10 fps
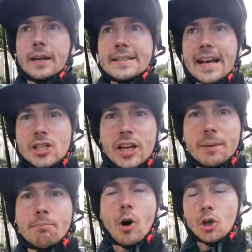It's
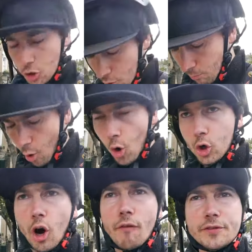actually much more
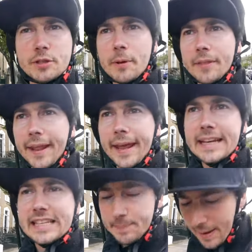comfortable than I
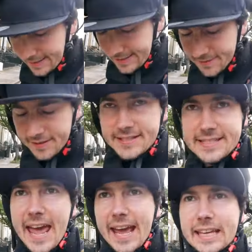expected. The
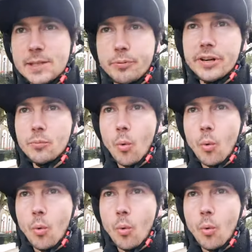deck is pretty